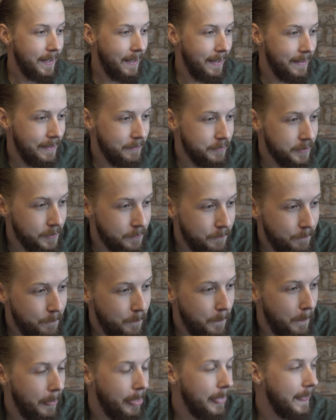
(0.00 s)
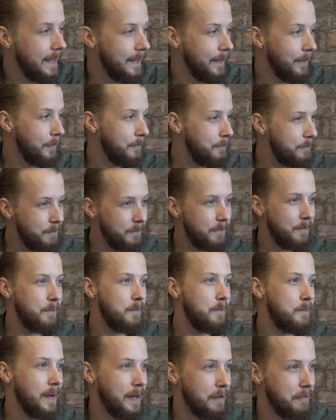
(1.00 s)
have a, you know,
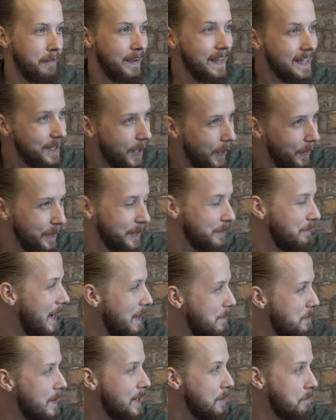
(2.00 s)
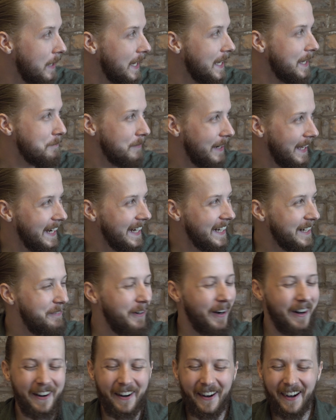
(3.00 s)
bit of fake gold, maybe a bit of bling bling.
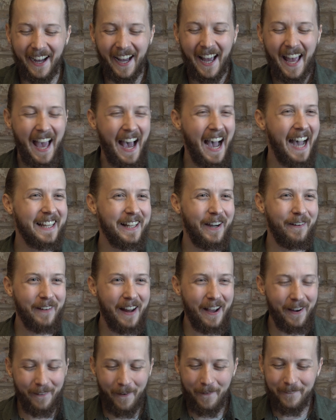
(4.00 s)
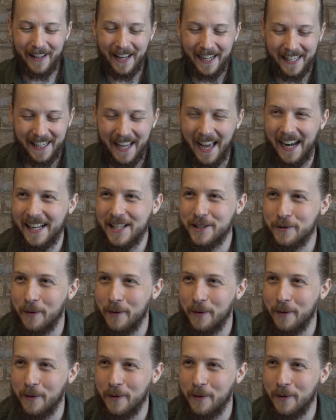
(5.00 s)
I don't own any